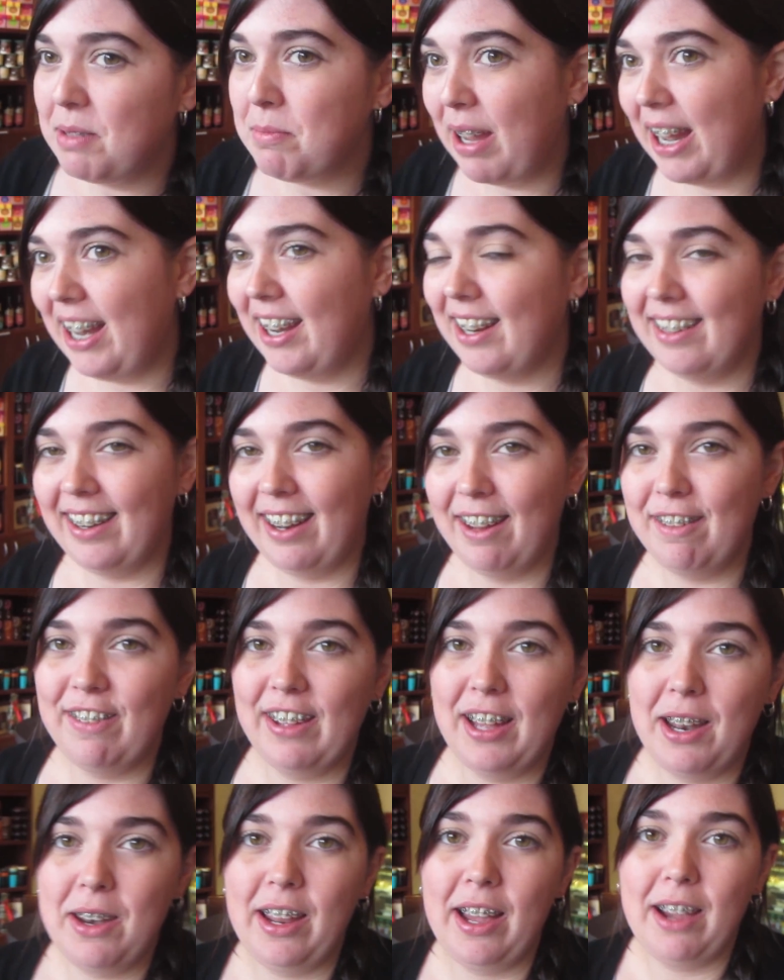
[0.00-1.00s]
made it, I
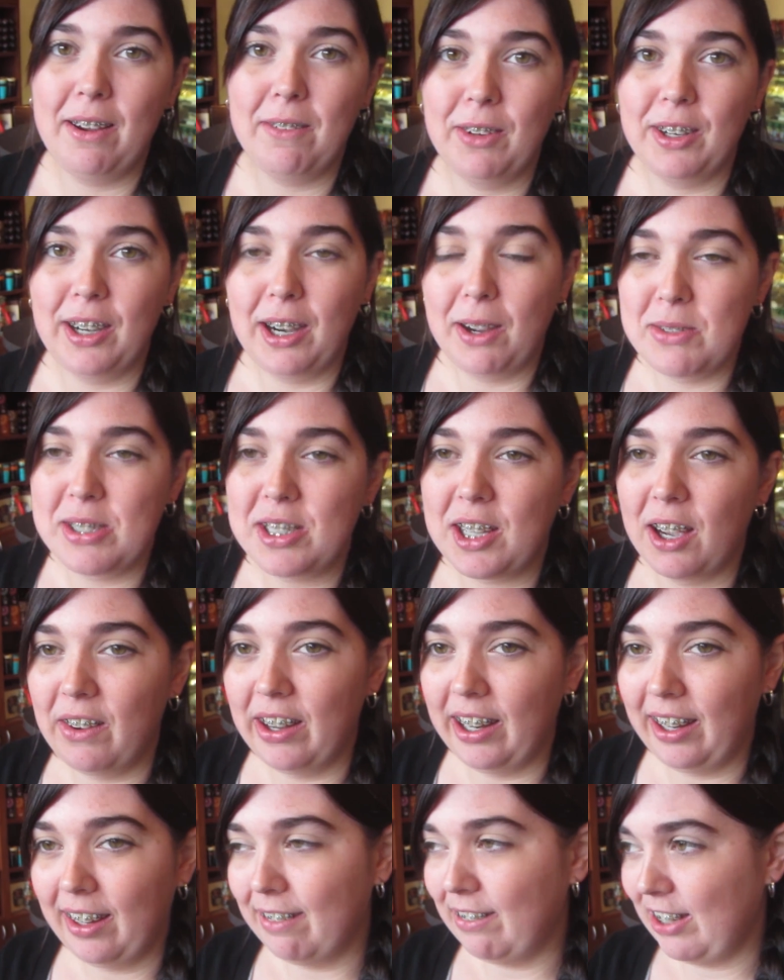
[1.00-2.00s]
found out where I was
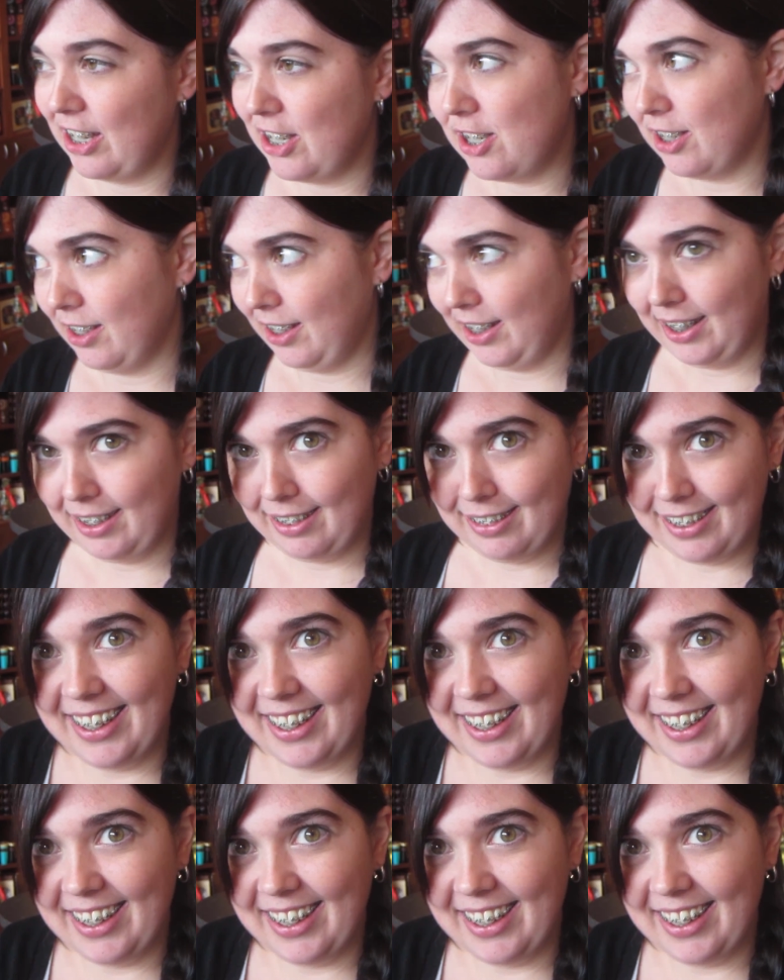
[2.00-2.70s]
going eventually.